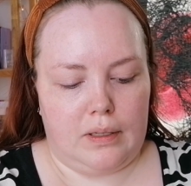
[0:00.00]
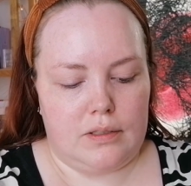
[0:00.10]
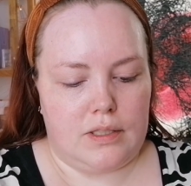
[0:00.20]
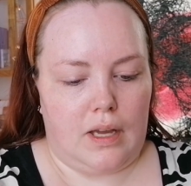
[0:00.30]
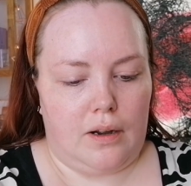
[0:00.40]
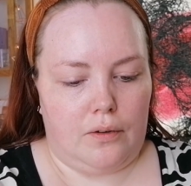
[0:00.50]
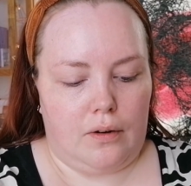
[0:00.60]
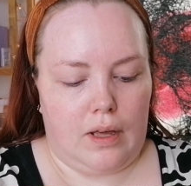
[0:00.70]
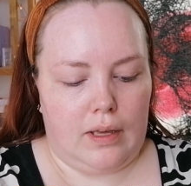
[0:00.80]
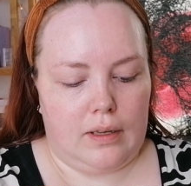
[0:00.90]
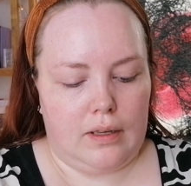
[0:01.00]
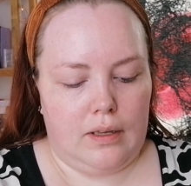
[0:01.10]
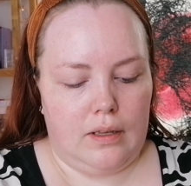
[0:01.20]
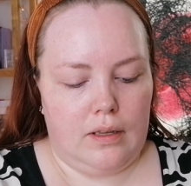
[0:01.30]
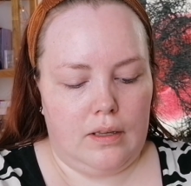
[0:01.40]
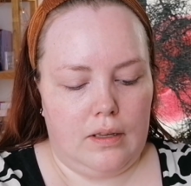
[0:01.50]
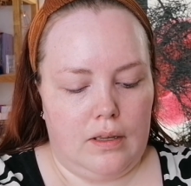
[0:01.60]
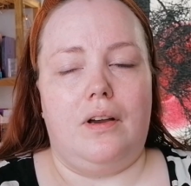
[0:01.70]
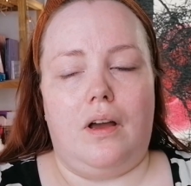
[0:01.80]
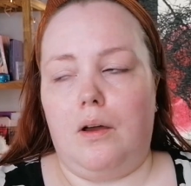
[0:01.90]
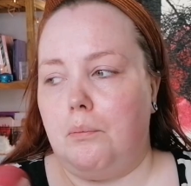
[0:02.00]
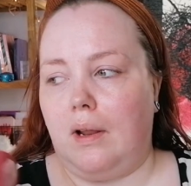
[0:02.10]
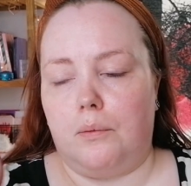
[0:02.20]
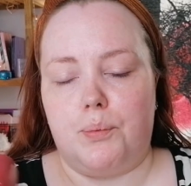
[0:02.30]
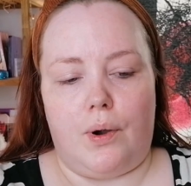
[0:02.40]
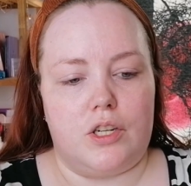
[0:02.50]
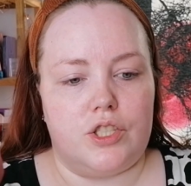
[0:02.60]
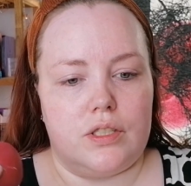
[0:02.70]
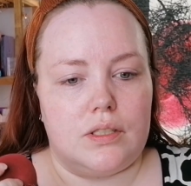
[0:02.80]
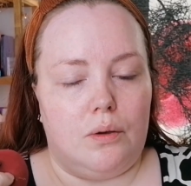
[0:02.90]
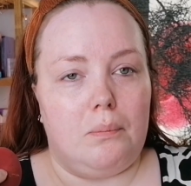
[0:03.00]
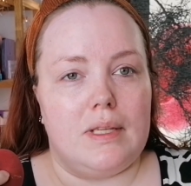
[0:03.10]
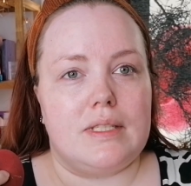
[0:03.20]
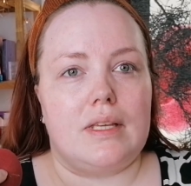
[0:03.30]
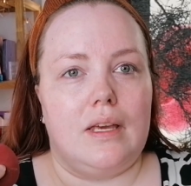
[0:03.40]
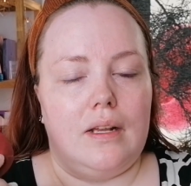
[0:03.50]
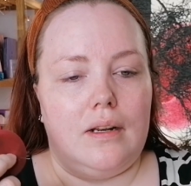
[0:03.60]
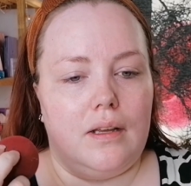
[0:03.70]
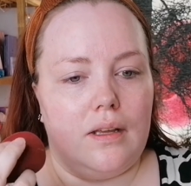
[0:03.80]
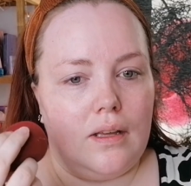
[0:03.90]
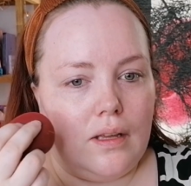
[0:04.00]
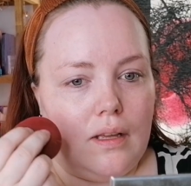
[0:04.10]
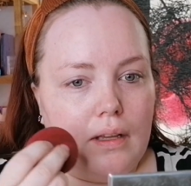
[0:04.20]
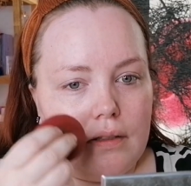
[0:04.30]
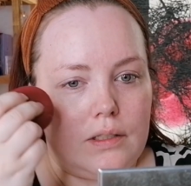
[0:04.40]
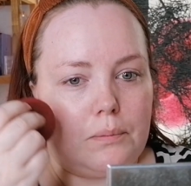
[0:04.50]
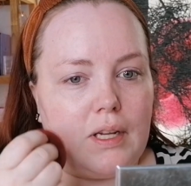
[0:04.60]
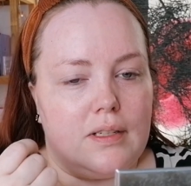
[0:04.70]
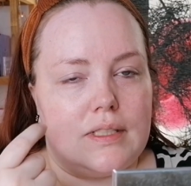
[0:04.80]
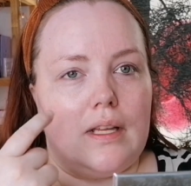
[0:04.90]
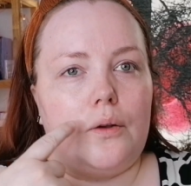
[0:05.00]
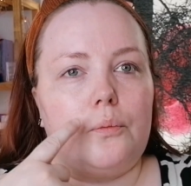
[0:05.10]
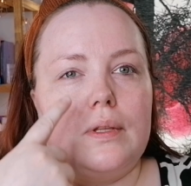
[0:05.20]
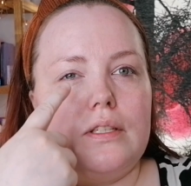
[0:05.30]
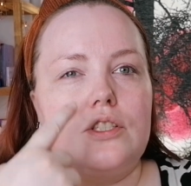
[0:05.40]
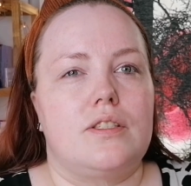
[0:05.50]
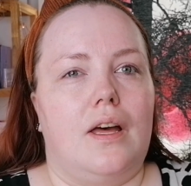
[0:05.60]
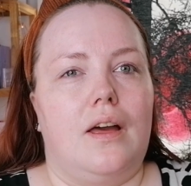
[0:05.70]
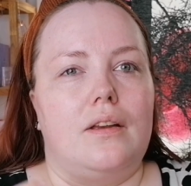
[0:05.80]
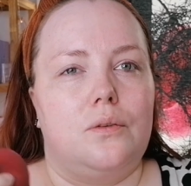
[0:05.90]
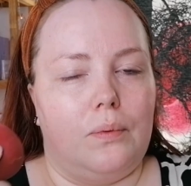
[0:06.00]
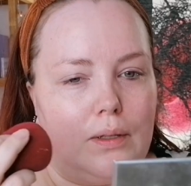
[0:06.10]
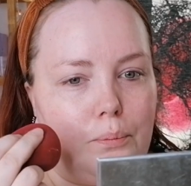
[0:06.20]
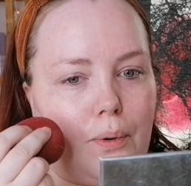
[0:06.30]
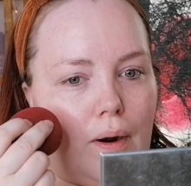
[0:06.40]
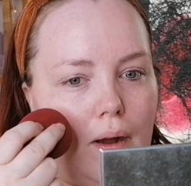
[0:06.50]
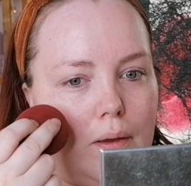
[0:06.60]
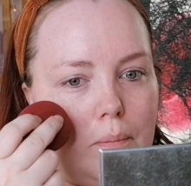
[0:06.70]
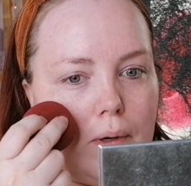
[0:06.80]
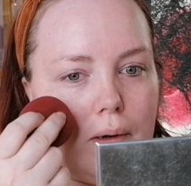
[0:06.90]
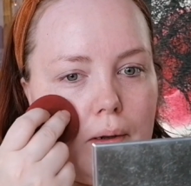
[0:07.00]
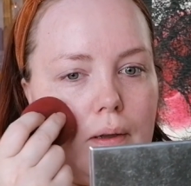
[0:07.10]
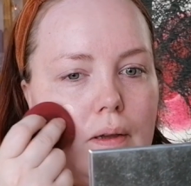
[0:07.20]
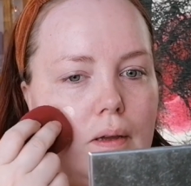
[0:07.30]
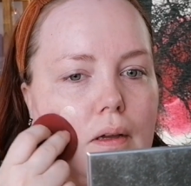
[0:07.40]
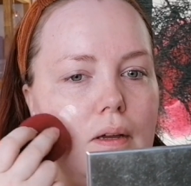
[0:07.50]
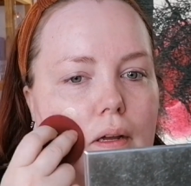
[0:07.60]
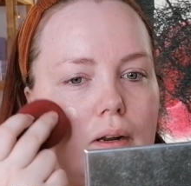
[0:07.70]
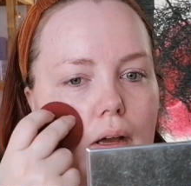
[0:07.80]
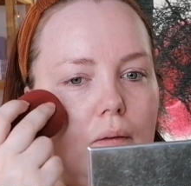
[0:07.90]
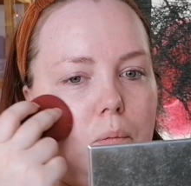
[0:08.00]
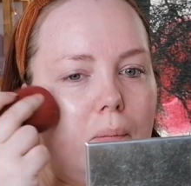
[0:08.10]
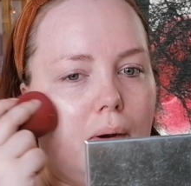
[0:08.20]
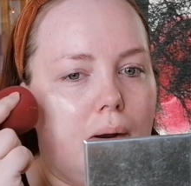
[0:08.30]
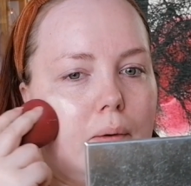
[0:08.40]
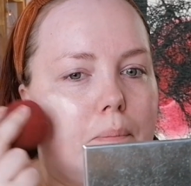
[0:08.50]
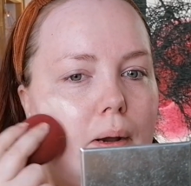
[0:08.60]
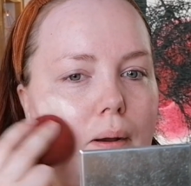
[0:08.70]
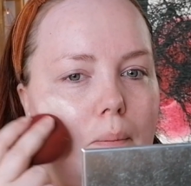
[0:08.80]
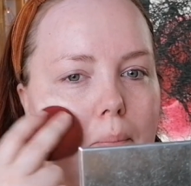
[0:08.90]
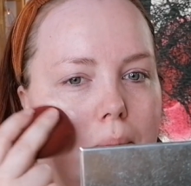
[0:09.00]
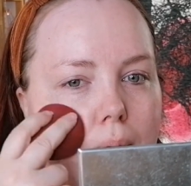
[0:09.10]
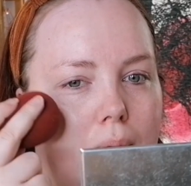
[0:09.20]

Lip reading: because I don't like brushes on my skin. So I'm gonna start with the side with the primer. I have 1 pump.